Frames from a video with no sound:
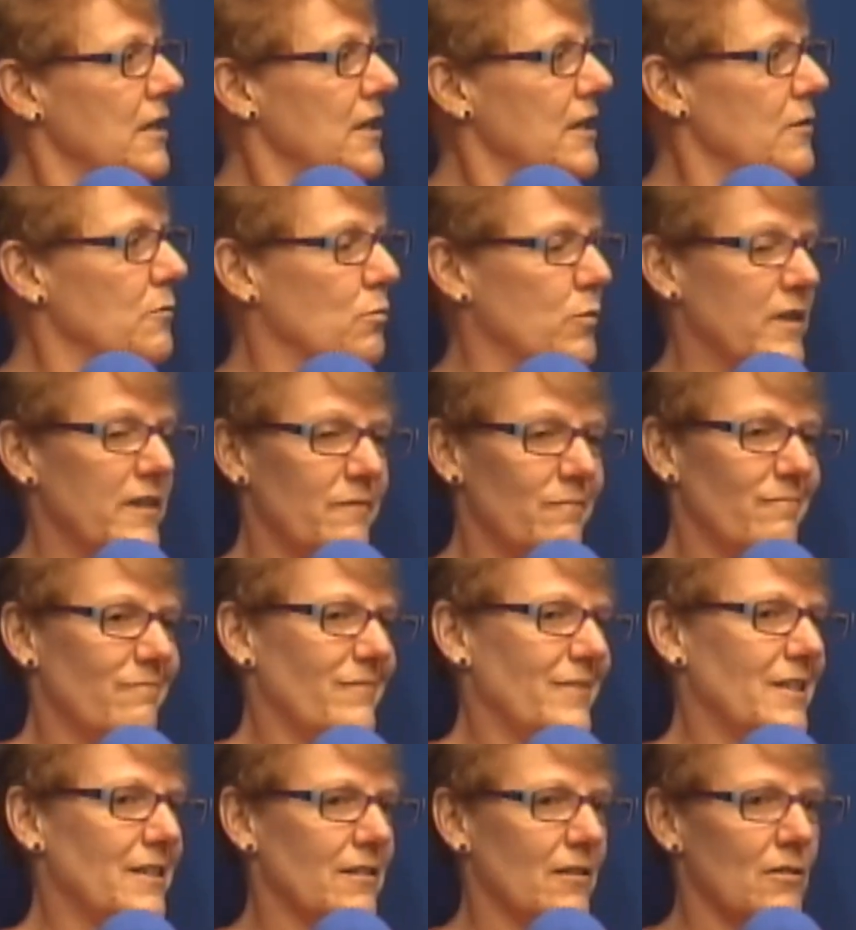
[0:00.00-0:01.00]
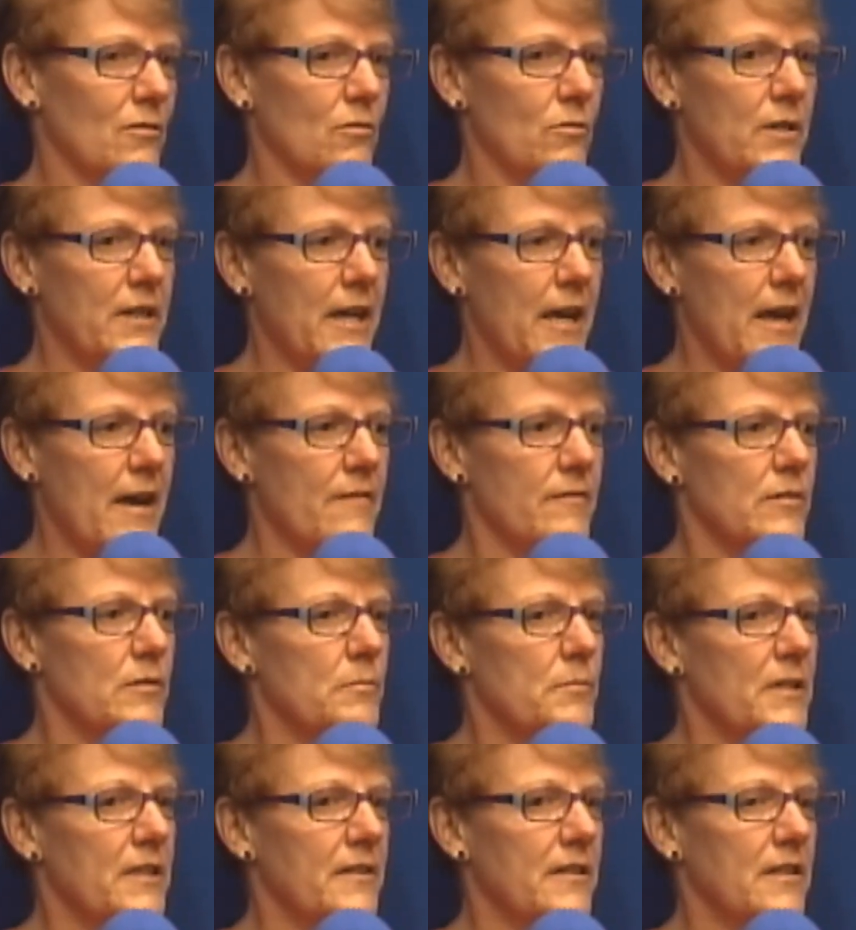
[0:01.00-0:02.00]
And we have
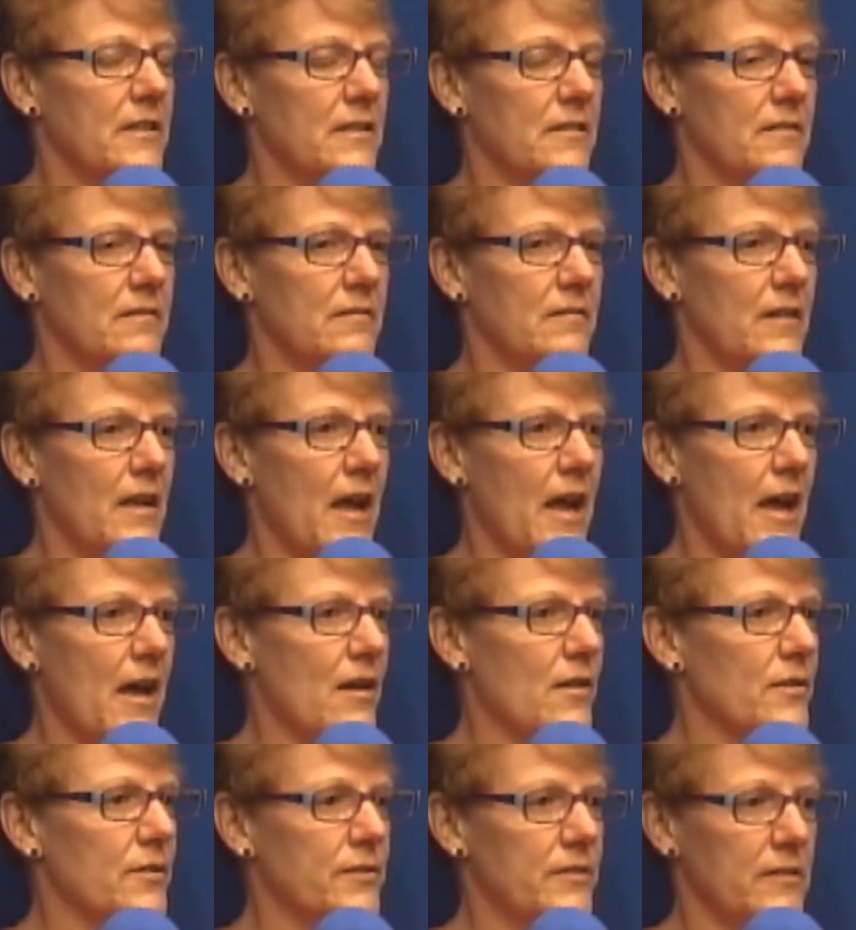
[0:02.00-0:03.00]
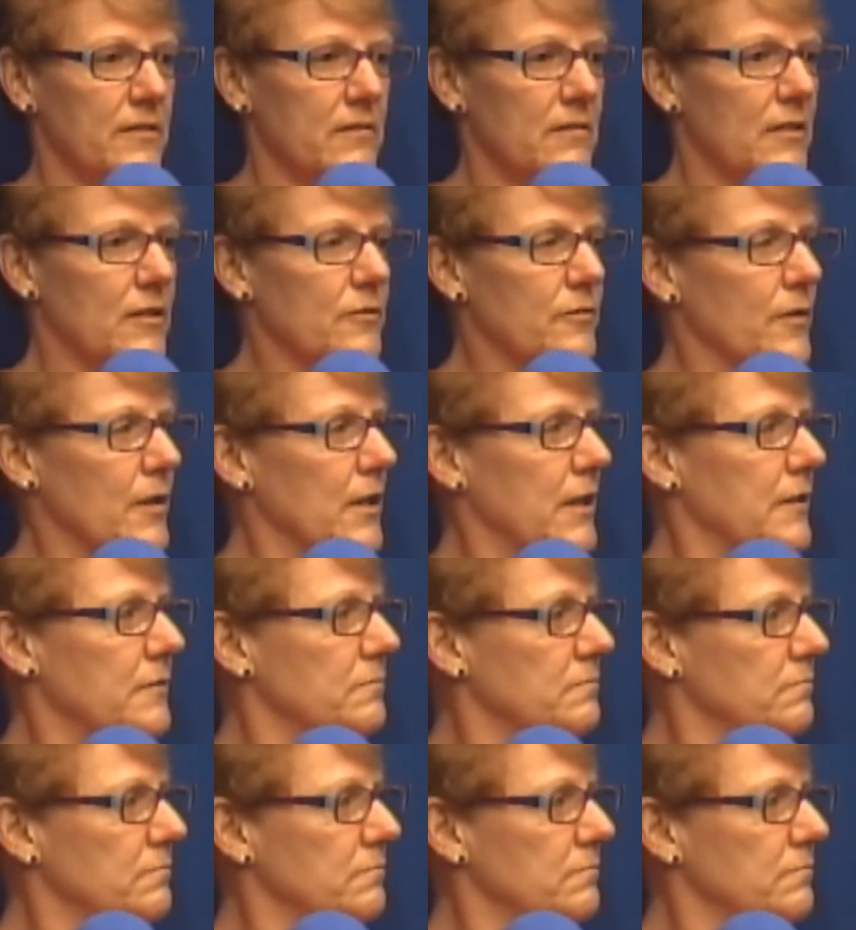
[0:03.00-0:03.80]
them at the house and they're fine.